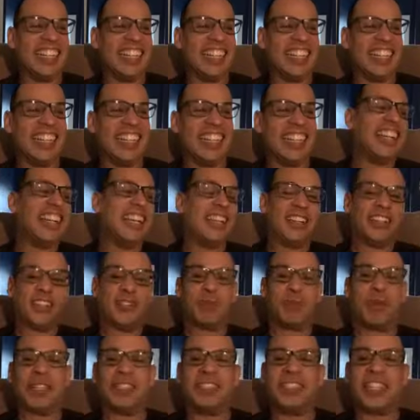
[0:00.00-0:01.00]
Especially
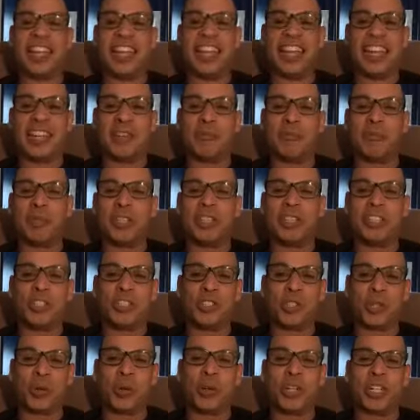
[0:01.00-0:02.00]
hanging with the
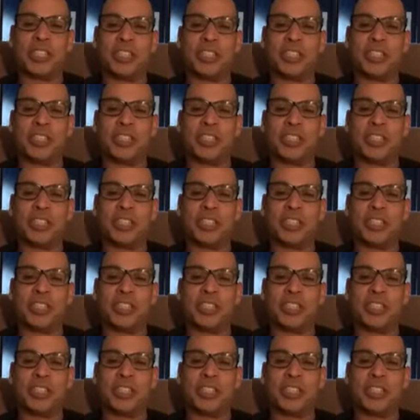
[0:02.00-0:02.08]
Jordans.